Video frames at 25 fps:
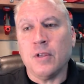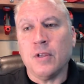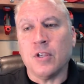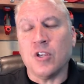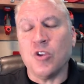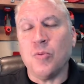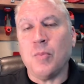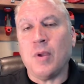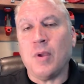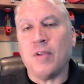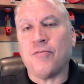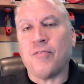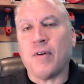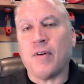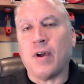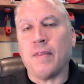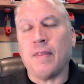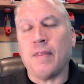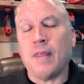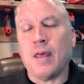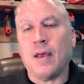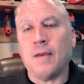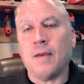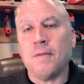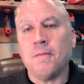you may
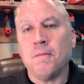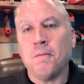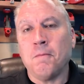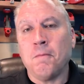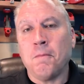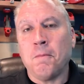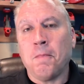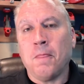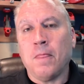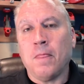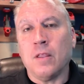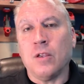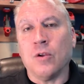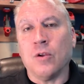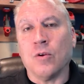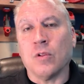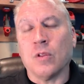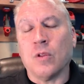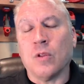find that your